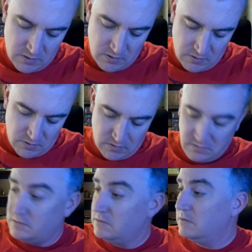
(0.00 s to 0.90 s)
Or
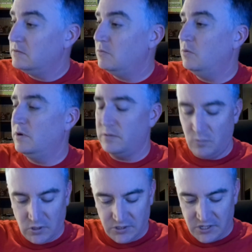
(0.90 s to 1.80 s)

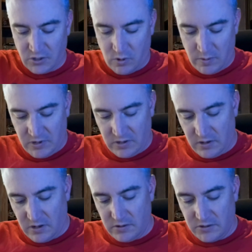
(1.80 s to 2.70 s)
one's an equipment,
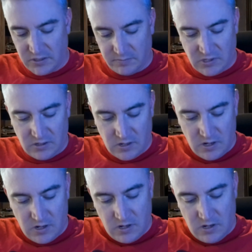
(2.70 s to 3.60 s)
the other's something
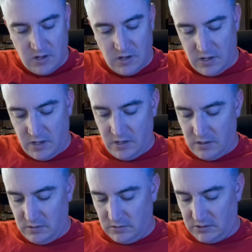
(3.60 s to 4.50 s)

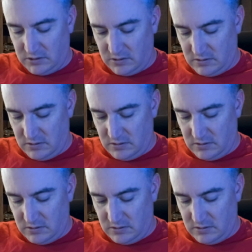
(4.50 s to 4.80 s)
else.